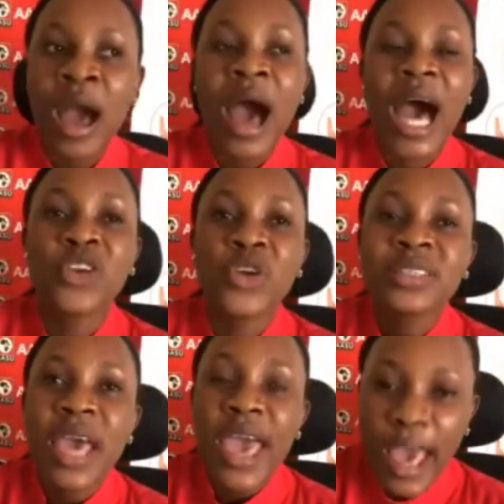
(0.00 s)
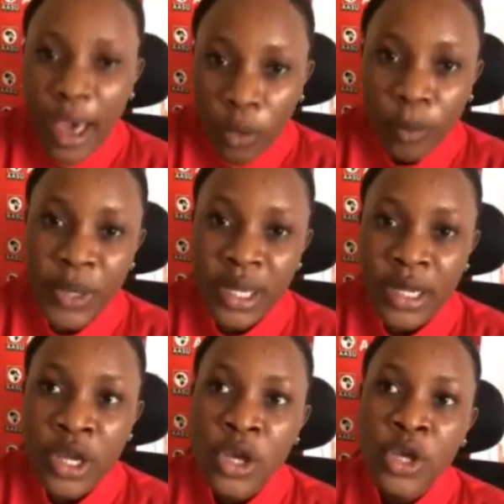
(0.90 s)
are not
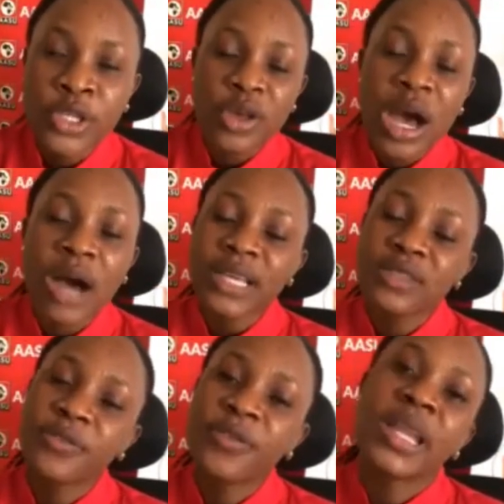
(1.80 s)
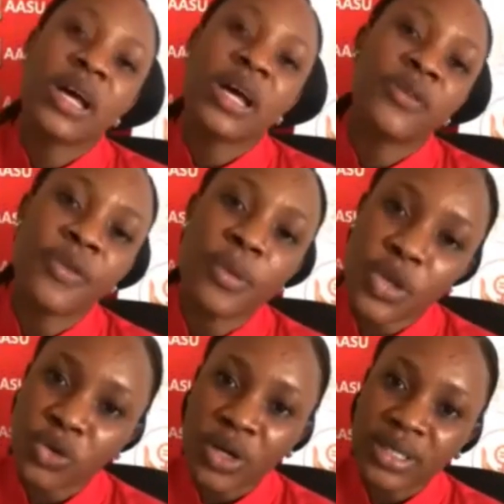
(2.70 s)
helping. So I would like to find out from
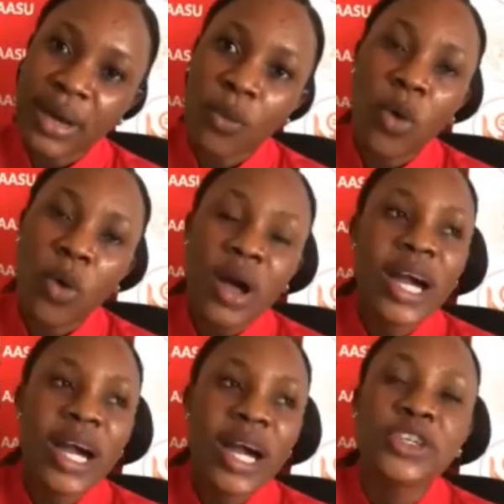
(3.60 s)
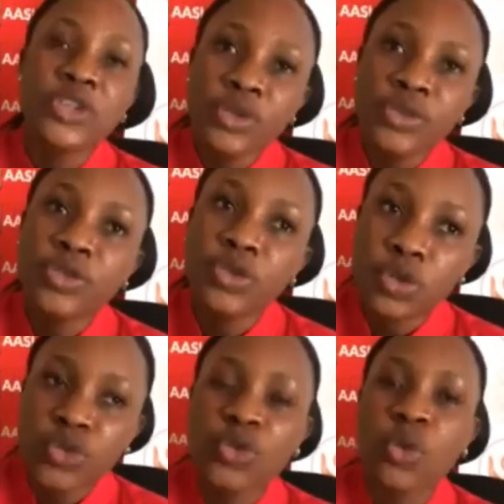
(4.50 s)
you, Doctor, what can the youth
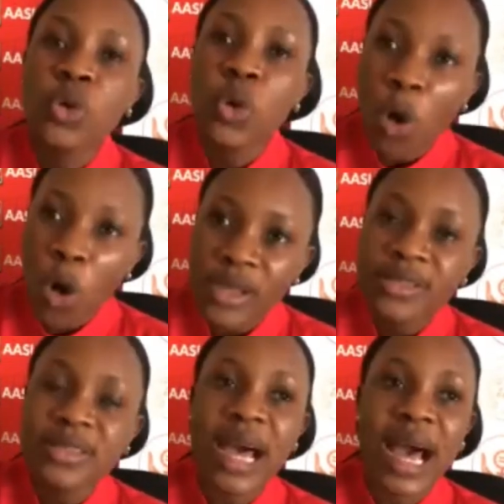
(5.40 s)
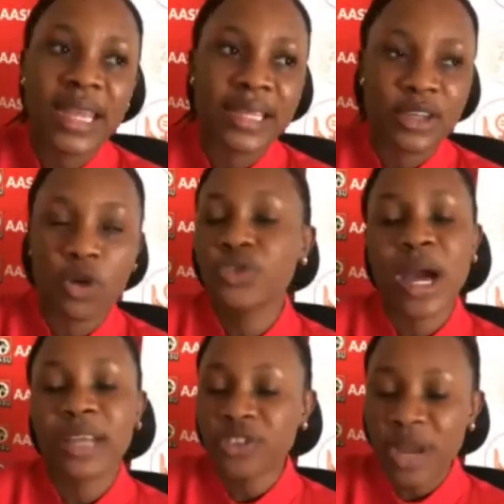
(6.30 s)
do to cause or
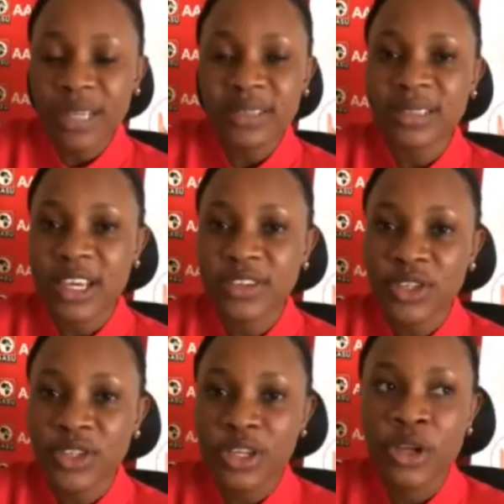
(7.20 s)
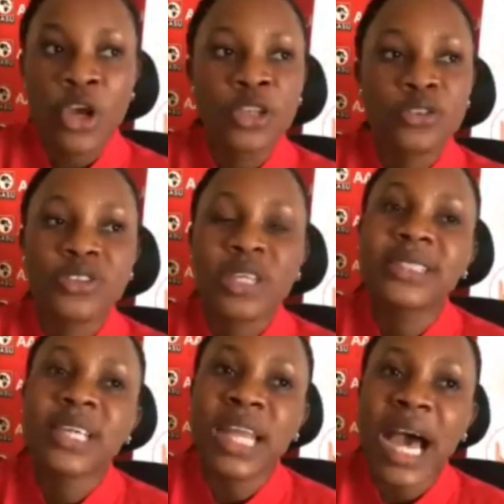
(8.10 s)
to attract attention to
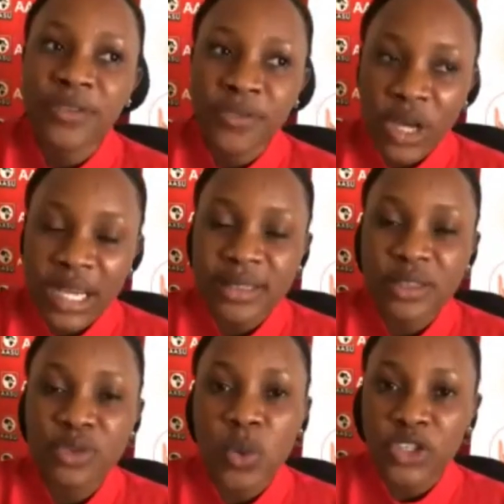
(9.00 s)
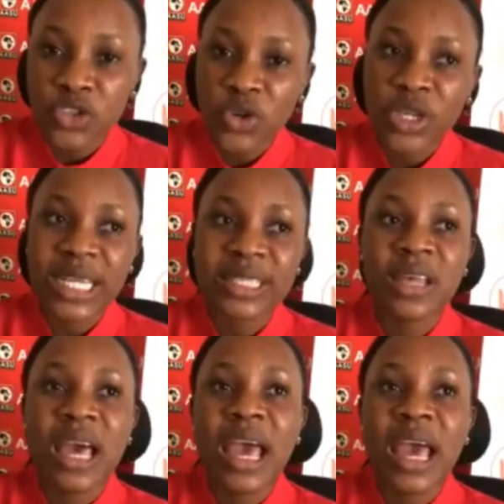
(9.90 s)
such an advocacy to ensure that
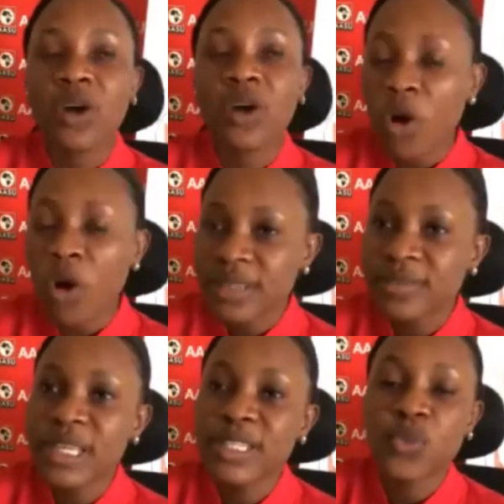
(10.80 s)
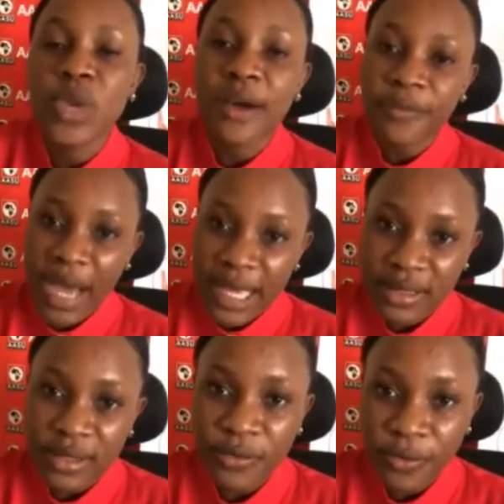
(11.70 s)
all the things we are
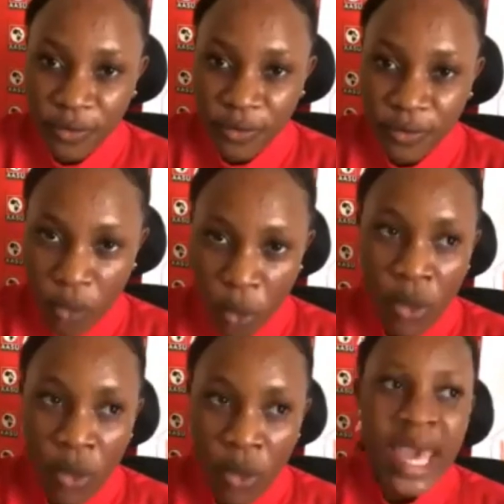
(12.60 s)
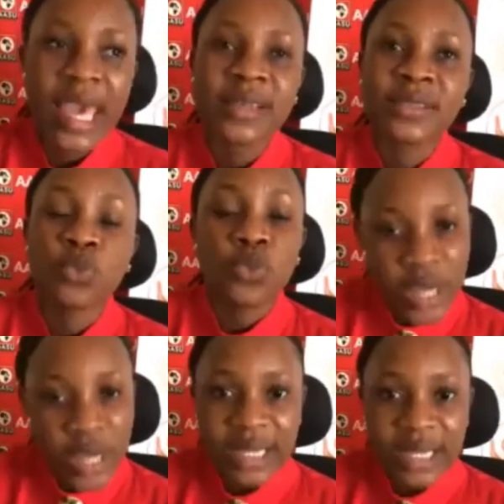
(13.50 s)
fighting for is
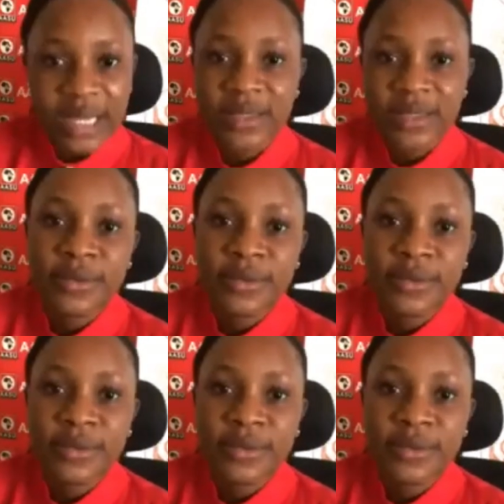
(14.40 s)
realized?